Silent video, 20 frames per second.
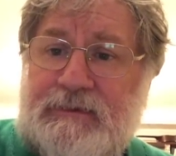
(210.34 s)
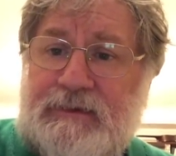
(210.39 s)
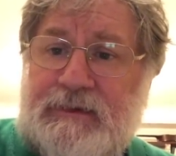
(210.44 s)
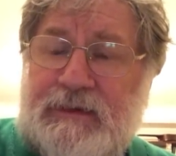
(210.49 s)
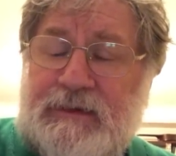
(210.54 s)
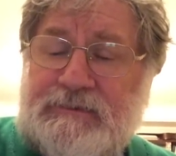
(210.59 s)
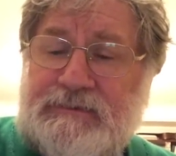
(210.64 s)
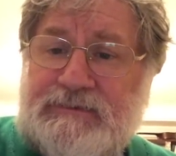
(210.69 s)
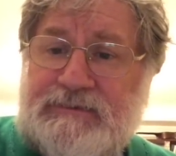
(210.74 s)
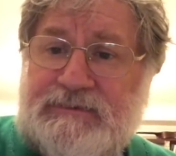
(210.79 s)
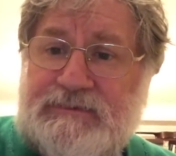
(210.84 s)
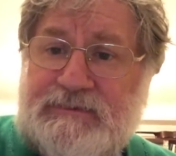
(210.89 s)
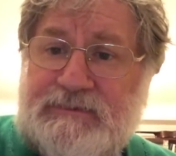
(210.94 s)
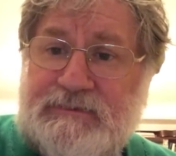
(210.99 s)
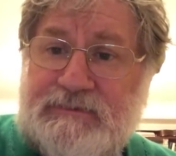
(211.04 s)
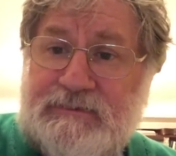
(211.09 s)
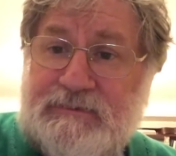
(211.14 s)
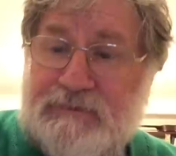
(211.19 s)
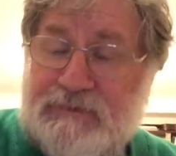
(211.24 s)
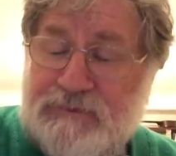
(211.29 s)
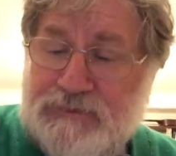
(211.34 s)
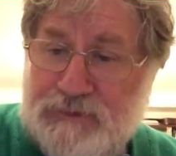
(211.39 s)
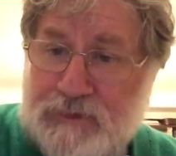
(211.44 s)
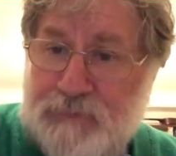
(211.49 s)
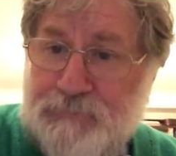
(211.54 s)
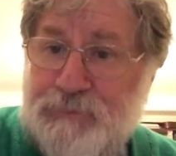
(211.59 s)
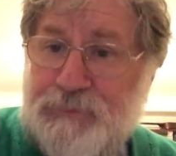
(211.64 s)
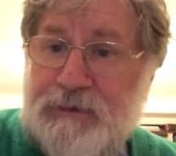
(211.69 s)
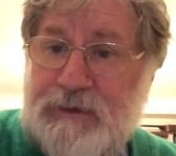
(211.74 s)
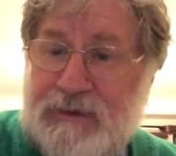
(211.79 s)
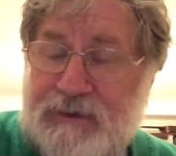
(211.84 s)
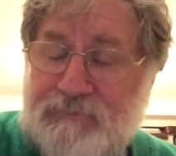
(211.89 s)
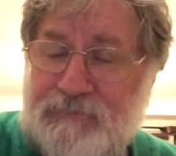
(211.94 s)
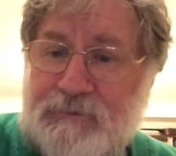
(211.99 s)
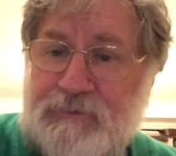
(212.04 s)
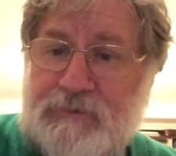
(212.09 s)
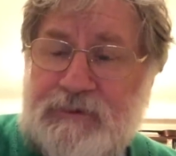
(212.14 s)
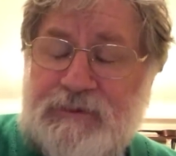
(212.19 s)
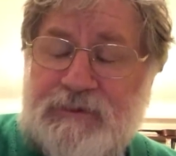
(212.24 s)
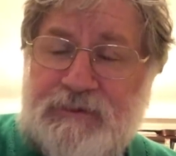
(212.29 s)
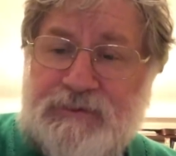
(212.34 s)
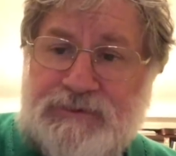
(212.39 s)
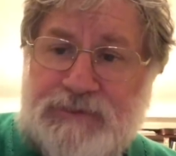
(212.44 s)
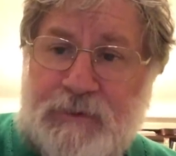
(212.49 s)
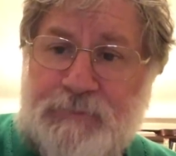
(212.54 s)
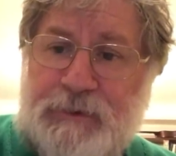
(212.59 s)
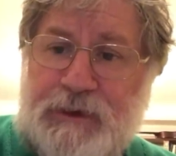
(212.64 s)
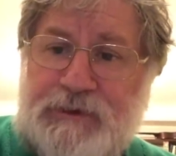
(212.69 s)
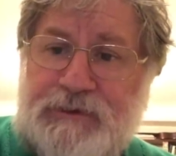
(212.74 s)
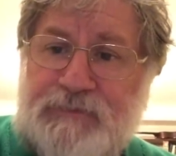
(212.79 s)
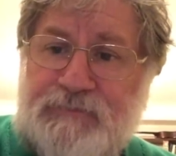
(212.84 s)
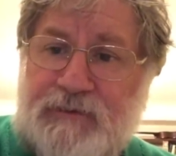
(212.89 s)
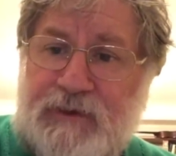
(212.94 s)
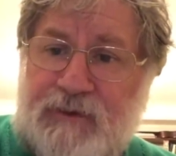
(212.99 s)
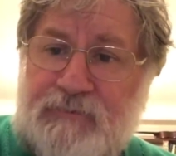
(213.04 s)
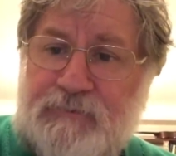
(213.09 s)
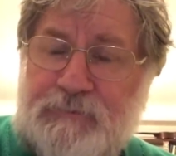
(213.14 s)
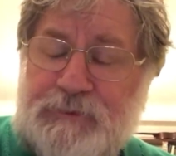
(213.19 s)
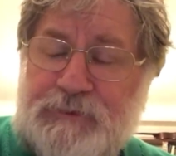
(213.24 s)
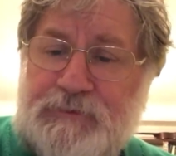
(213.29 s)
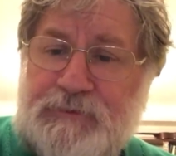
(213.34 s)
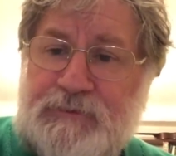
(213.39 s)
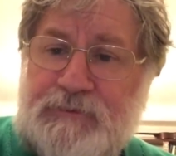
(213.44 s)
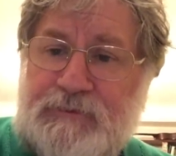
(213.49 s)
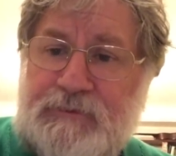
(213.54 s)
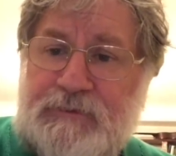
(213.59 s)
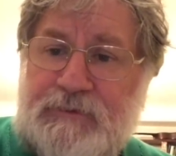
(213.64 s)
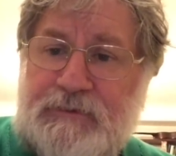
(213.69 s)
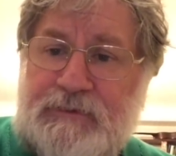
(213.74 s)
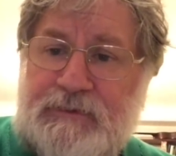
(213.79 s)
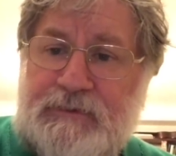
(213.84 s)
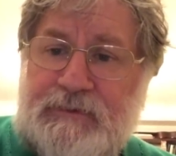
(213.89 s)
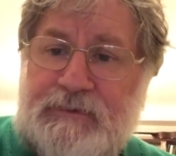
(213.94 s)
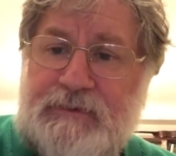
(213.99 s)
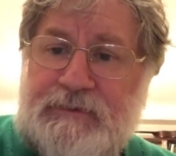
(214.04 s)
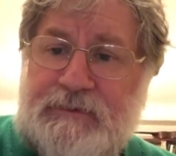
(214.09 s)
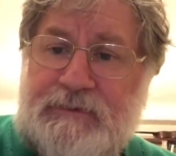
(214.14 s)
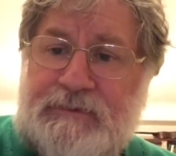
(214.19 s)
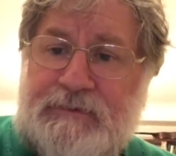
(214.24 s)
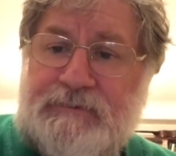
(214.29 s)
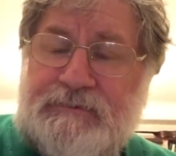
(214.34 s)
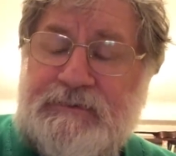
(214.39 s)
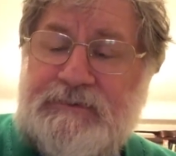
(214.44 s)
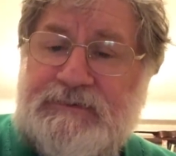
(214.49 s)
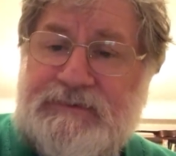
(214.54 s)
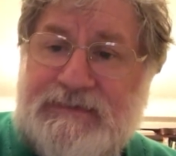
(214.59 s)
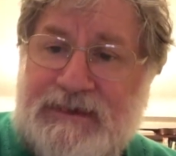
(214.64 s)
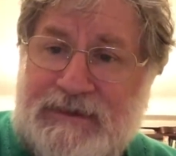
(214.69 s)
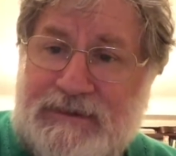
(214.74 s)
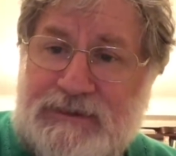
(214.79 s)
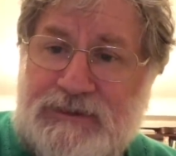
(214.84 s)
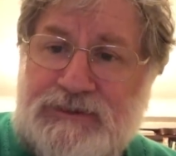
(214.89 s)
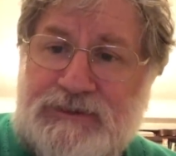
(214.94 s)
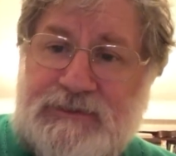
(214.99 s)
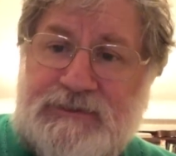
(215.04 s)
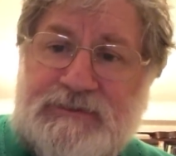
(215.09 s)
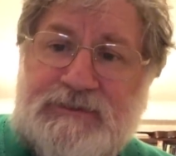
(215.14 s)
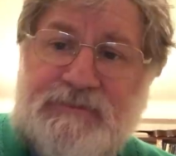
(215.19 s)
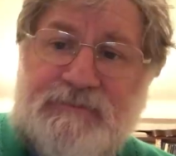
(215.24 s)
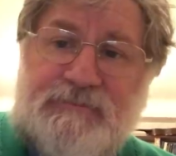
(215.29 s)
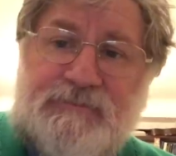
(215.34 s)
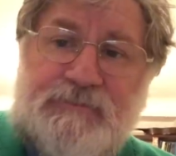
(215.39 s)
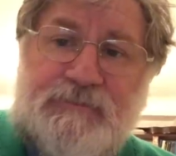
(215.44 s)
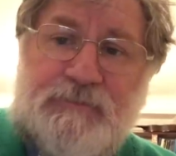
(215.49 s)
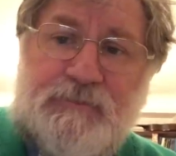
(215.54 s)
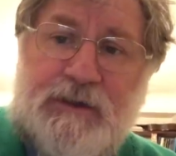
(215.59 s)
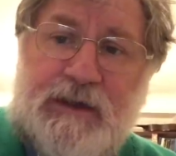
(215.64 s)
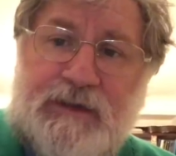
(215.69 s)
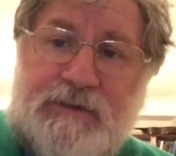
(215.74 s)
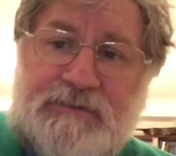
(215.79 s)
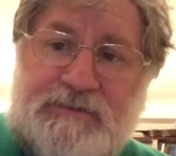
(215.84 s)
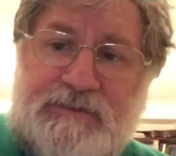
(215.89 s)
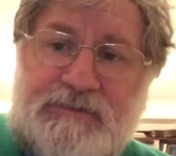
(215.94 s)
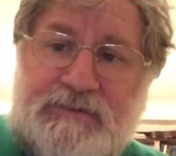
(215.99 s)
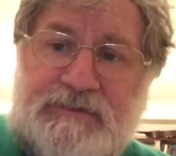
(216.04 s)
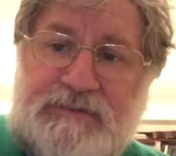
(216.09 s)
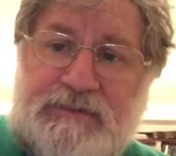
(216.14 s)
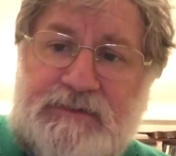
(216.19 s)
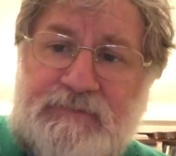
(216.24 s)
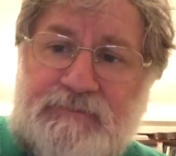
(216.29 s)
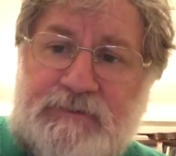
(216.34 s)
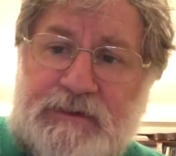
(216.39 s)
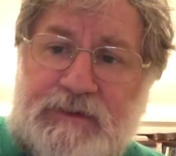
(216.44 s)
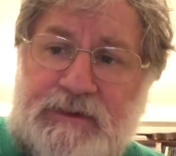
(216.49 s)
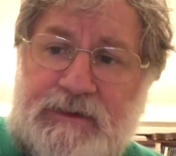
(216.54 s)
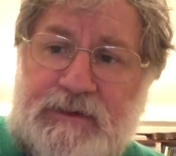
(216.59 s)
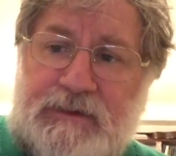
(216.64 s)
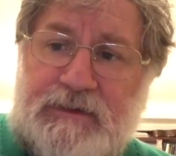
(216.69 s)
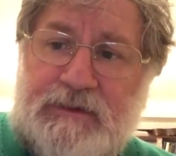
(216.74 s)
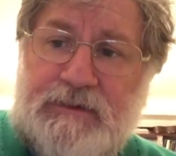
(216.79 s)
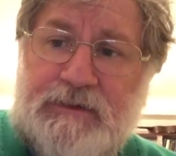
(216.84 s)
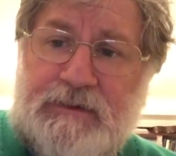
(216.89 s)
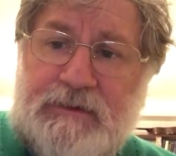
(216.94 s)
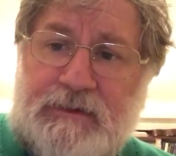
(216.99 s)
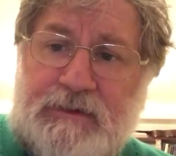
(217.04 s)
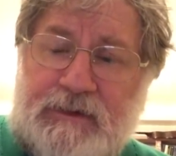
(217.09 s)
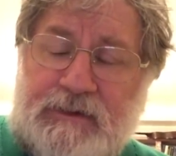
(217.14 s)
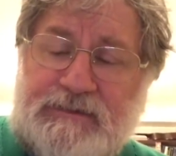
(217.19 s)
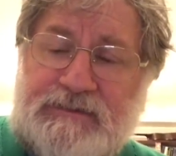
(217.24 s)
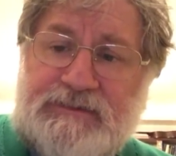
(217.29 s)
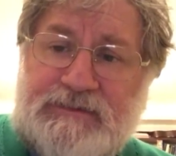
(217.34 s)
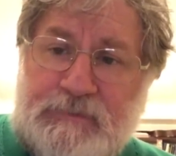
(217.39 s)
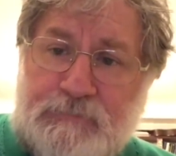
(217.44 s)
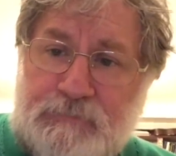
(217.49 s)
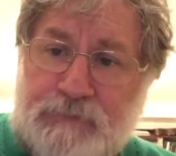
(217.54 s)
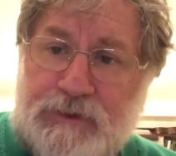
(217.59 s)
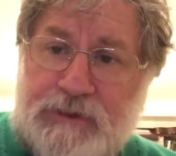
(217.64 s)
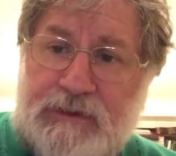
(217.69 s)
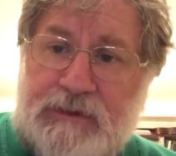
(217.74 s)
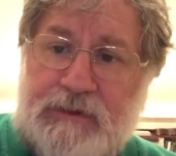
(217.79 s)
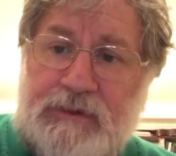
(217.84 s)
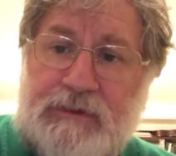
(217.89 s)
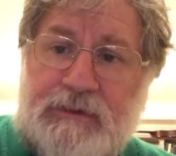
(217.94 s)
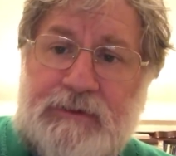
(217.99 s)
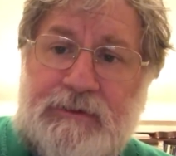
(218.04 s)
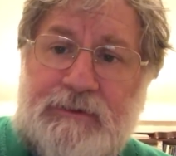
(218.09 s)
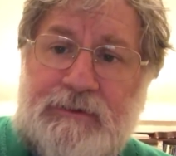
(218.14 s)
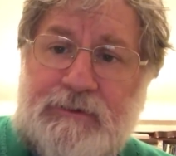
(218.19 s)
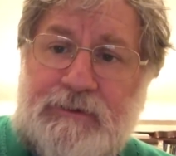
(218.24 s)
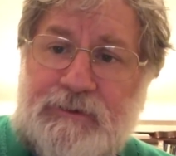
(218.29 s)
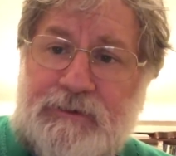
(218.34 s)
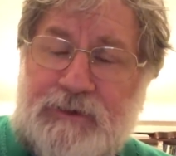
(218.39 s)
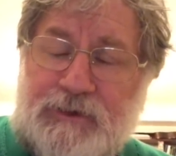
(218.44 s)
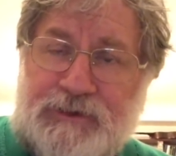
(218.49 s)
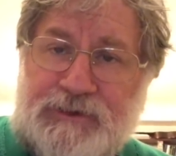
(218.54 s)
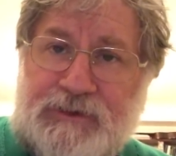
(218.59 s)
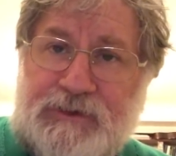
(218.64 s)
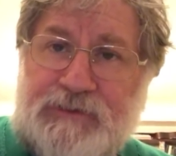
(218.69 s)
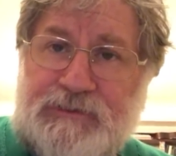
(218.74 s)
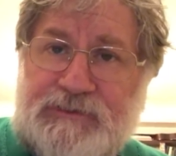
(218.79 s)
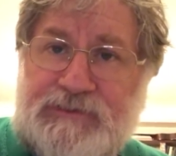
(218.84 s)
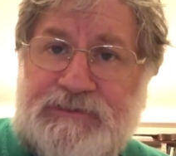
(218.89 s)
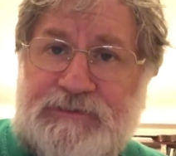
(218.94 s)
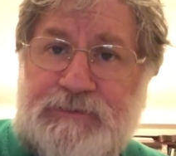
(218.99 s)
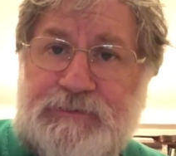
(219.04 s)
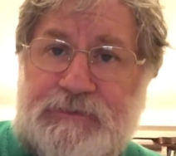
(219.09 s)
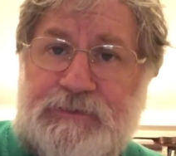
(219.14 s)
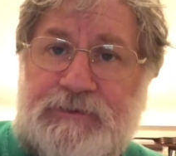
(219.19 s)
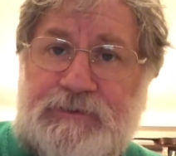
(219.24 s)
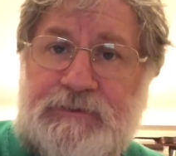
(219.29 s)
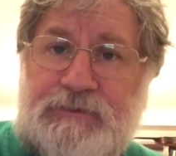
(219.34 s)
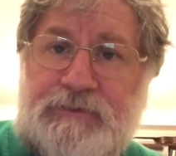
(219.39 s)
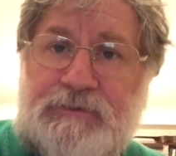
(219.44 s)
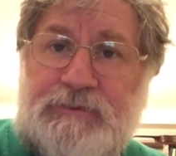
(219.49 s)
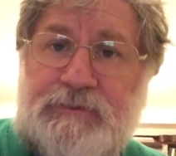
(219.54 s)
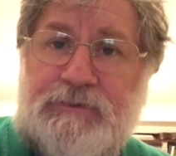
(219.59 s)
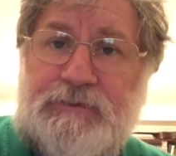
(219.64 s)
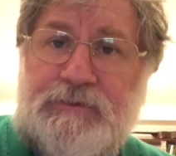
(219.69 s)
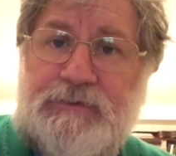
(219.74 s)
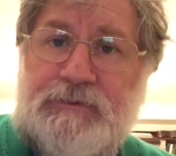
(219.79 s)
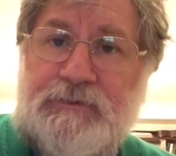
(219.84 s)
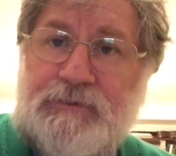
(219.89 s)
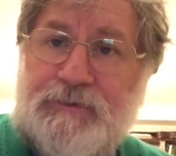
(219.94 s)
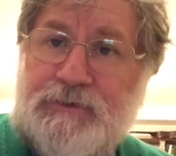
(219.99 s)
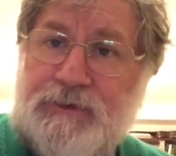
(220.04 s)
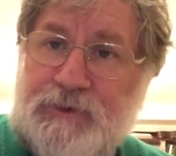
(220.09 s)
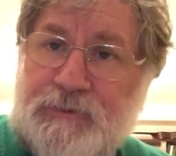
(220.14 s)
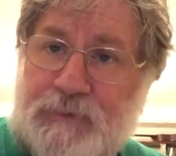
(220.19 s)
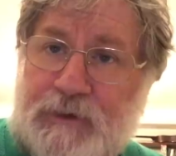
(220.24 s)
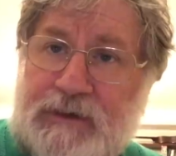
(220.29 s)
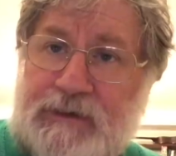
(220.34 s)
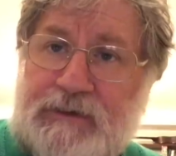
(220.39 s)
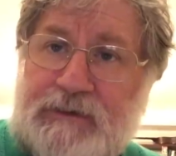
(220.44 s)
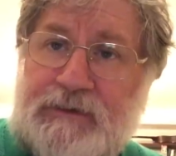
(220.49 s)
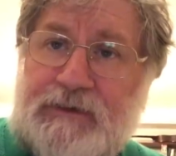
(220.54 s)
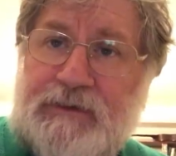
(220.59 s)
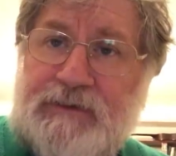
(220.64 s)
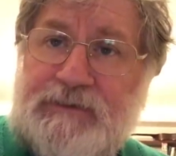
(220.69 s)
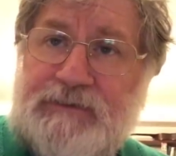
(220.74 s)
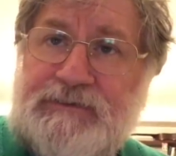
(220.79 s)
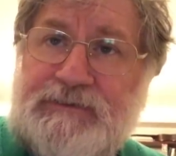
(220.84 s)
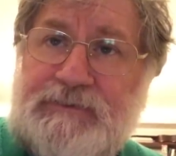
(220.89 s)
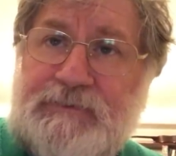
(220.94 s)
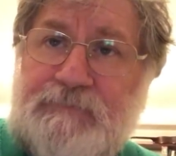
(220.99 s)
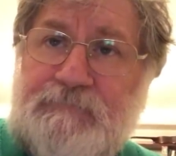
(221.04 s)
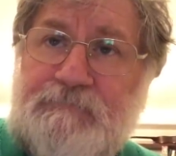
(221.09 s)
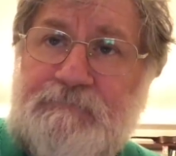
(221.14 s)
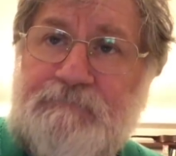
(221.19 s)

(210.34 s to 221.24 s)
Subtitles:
at the top level, at the top end of government, the dangers of reality TV are simply not understood or not recognised.